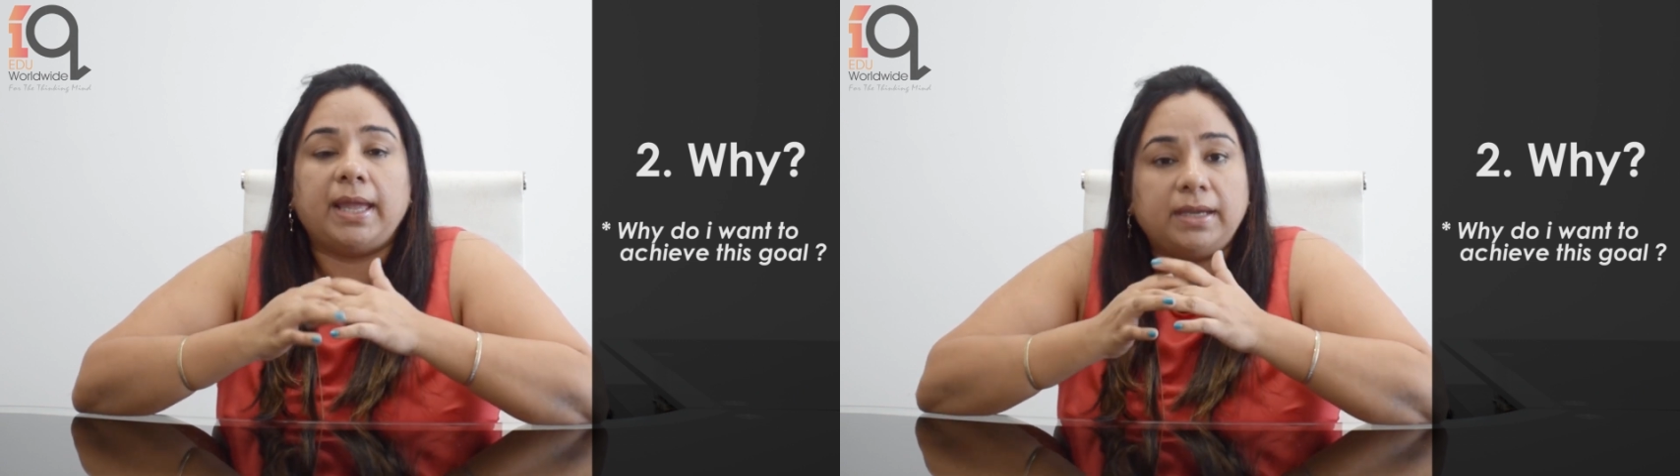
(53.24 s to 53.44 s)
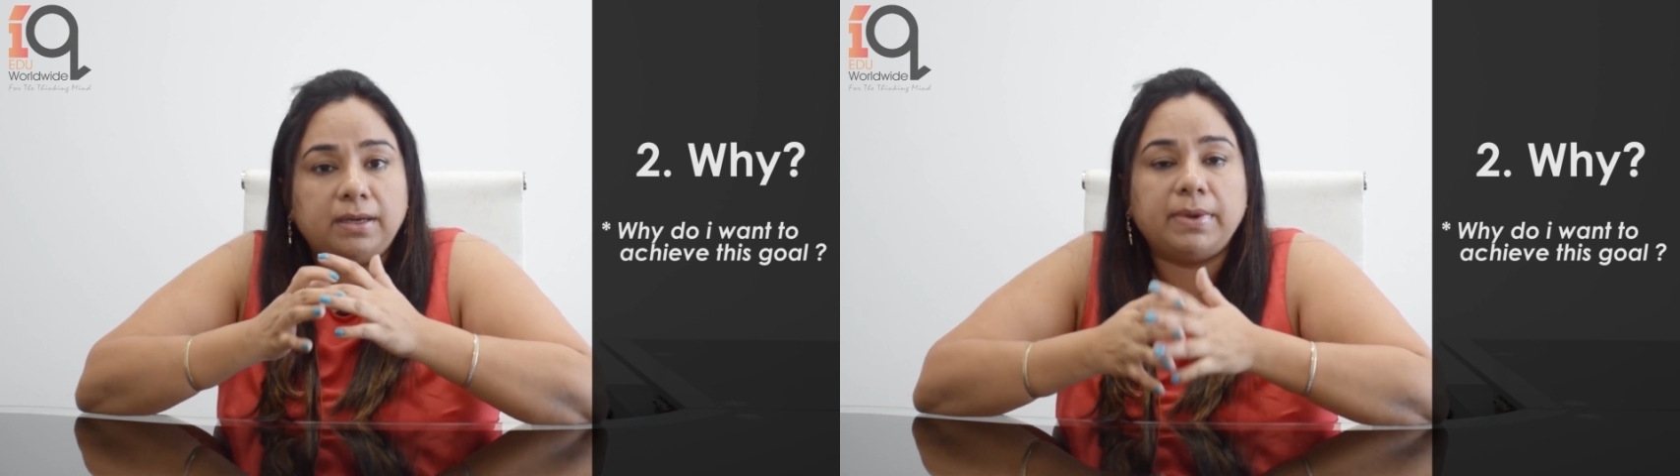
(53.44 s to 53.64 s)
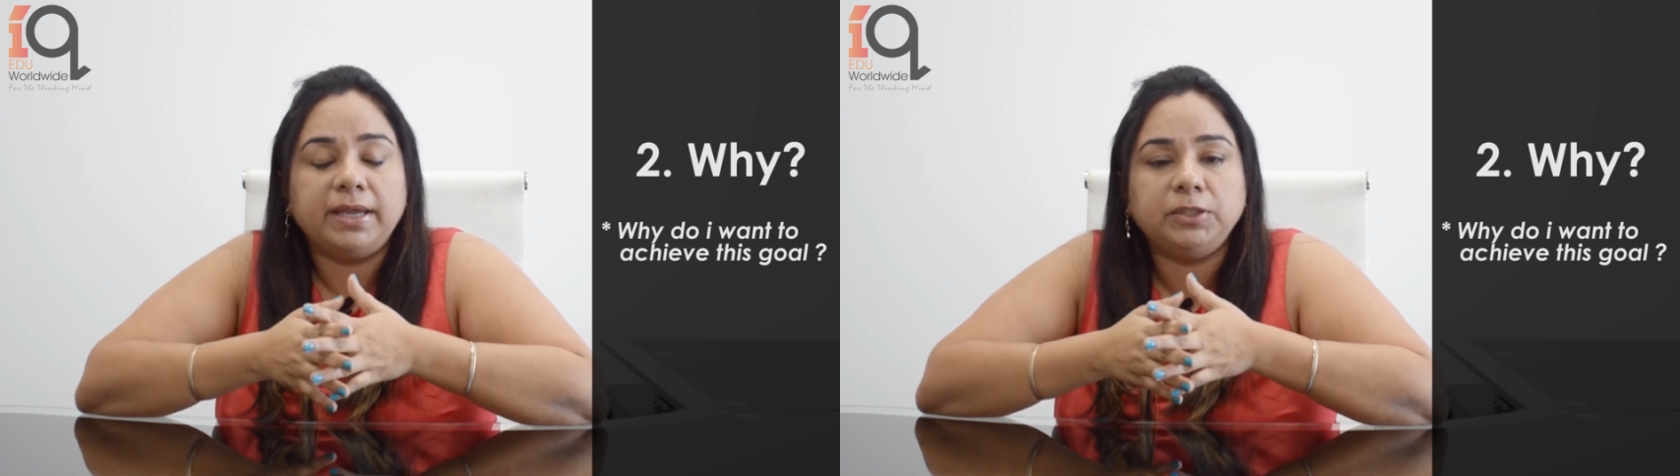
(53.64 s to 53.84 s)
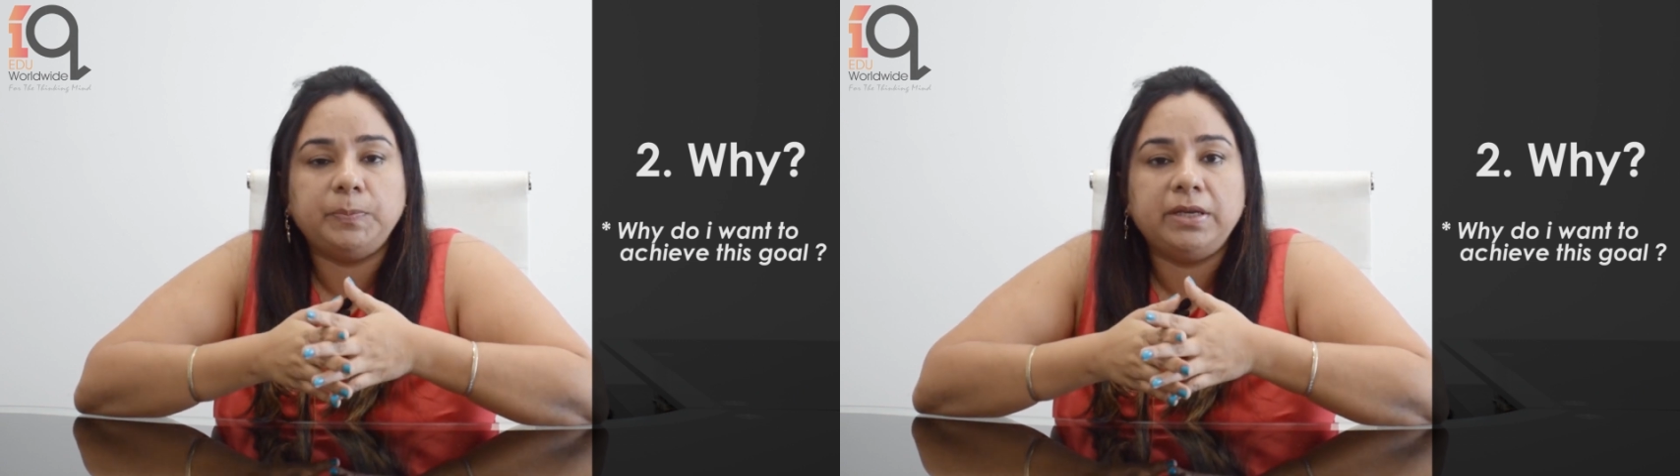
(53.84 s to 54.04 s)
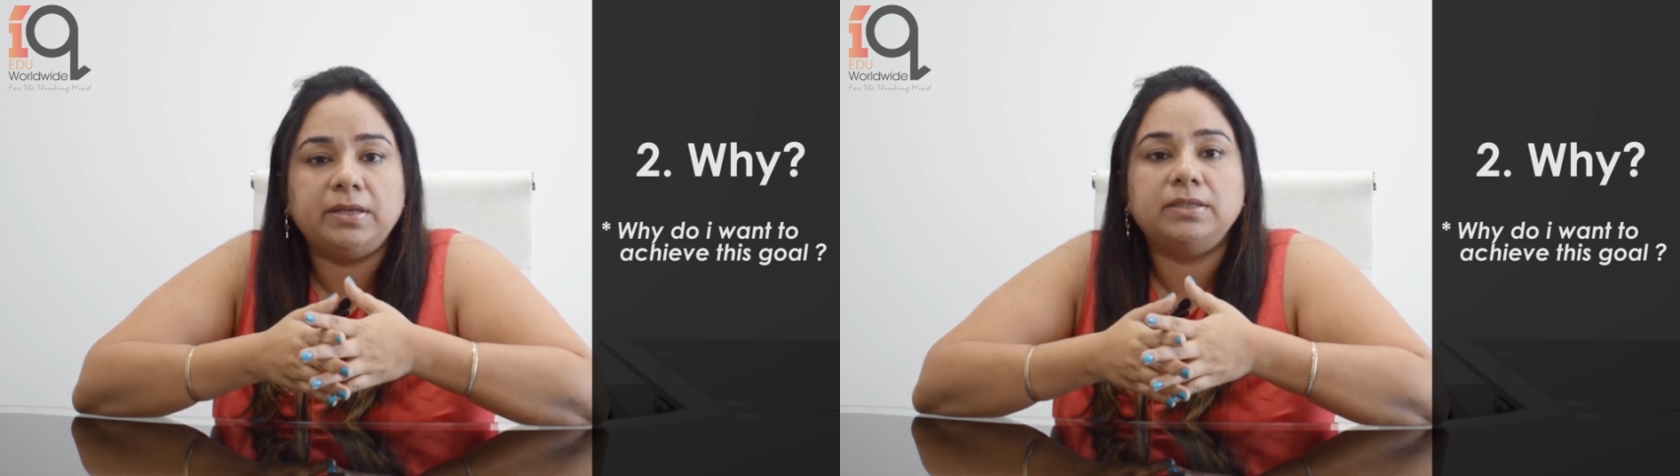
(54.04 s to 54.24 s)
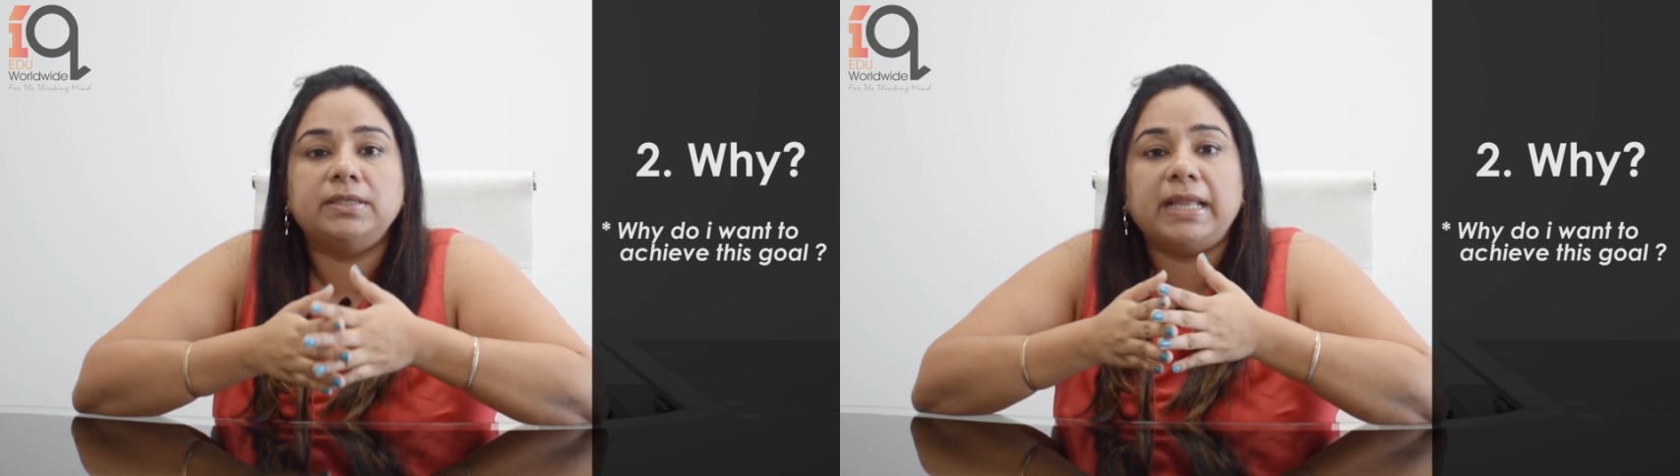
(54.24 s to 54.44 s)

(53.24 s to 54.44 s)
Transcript: And in my experience,